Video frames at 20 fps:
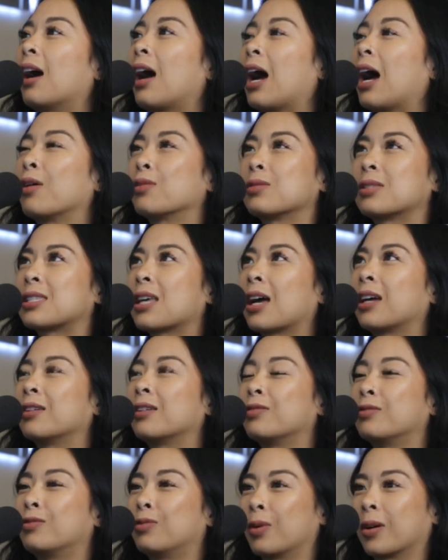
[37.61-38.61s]
outside
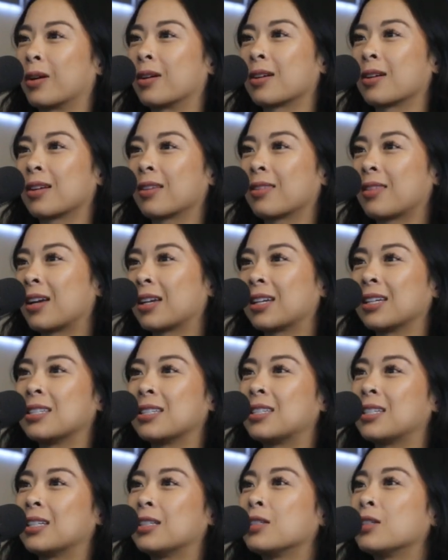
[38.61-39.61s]
of work that
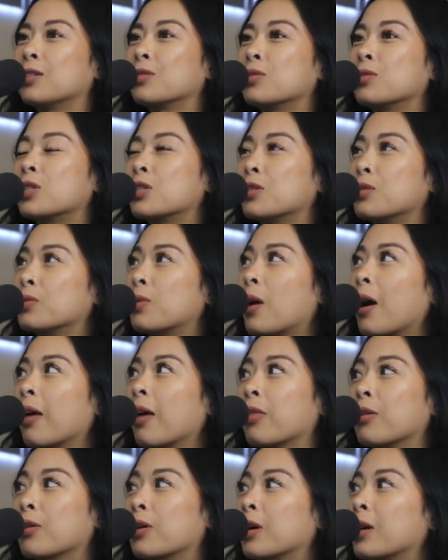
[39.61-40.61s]
continue to
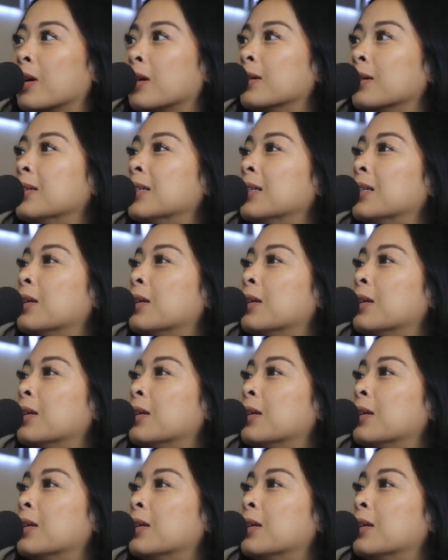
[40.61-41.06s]
either